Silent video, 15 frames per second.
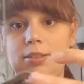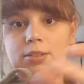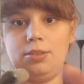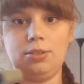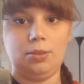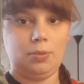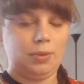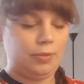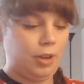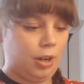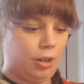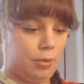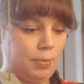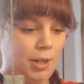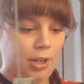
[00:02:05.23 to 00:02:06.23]
So we've got
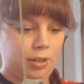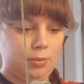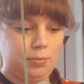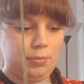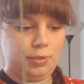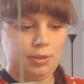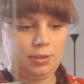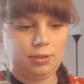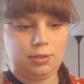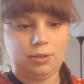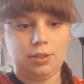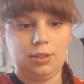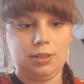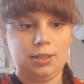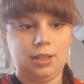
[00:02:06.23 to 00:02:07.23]
our bottom. You
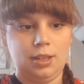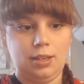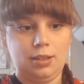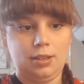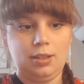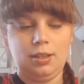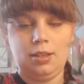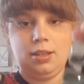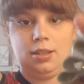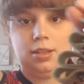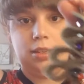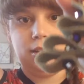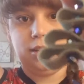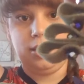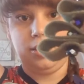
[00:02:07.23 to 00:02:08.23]
can see
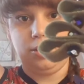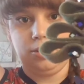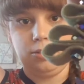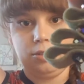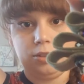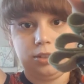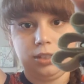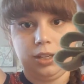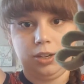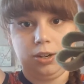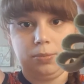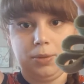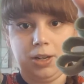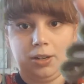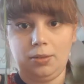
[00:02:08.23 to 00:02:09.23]
here, just like our
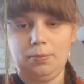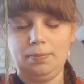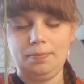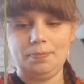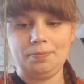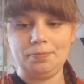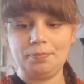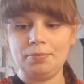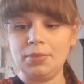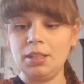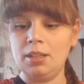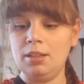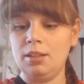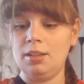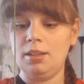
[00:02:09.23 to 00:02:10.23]
bottom.
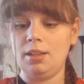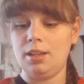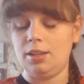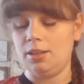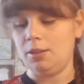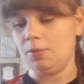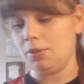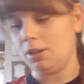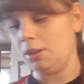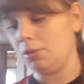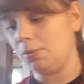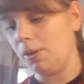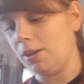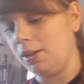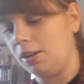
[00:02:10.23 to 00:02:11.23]
And then we're going to
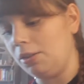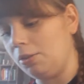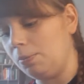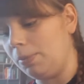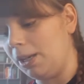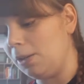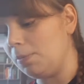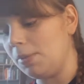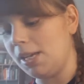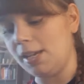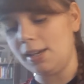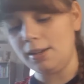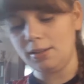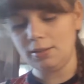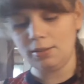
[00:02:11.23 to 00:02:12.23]
thread another big
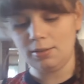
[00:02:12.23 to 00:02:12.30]
bead.